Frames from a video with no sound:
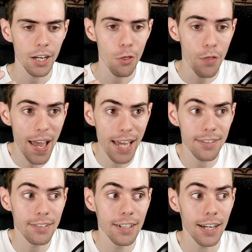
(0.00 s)

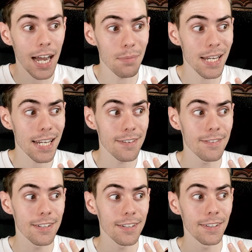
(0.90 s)
then, I
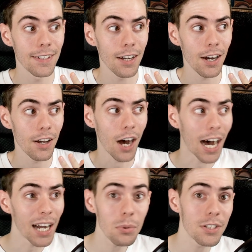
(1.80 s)
mean,
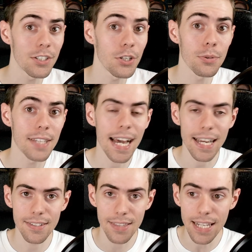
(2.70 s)
I would use that
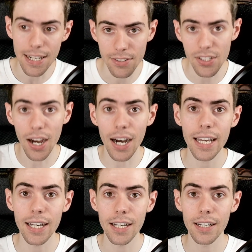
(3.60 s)
as the
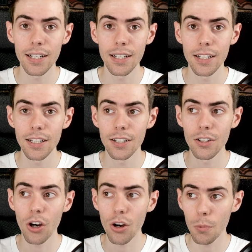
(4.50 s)
entire
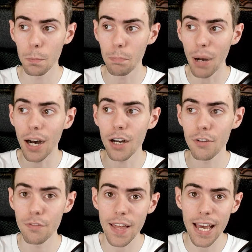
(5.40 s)
part
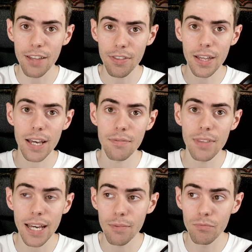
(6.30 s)
of
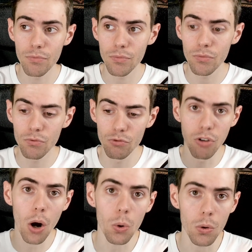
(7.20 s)
their
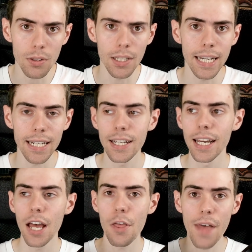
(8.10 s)
role. Like,
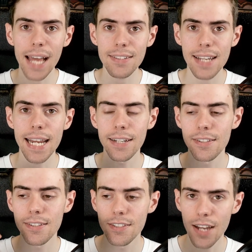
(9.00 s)
that
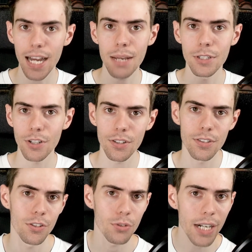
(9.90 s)
takes time and
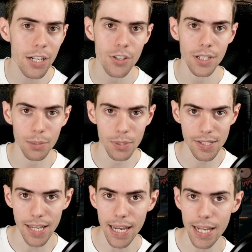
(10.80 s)
concentration, I would
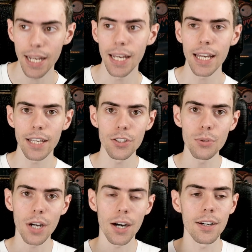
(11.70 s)
say. You
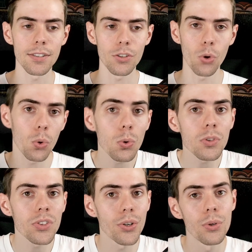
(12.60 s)
can't
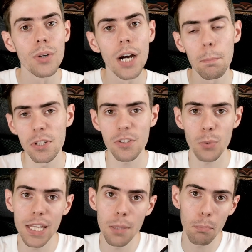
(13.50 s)
also
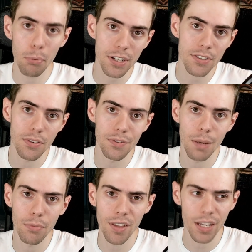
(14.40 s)
persuade the prince of
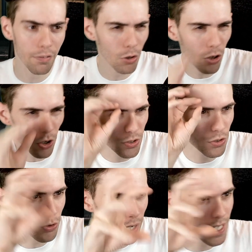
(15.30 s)
something if you're
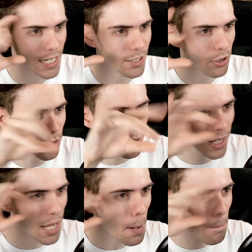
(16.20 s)
concentrating on
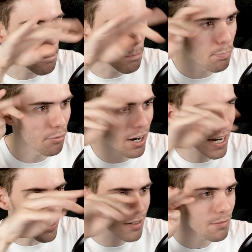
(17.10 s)

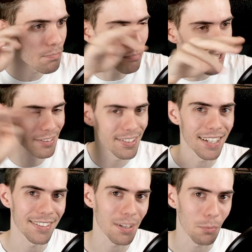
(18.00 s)
brain
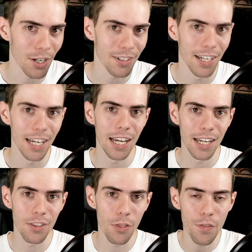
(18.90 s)
melting someone
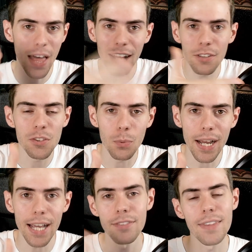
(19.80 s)

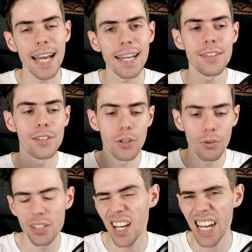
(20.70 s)
elsewhere. That is your
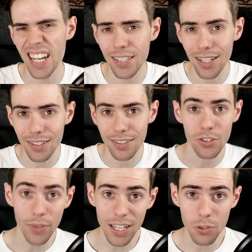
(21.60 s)
entire turn.
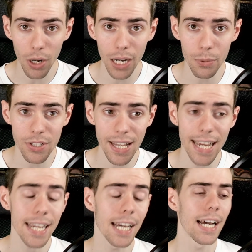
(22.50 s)
So that's what I would
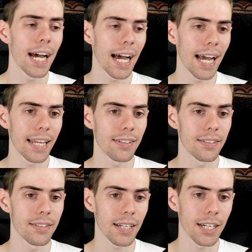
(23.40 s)
say. And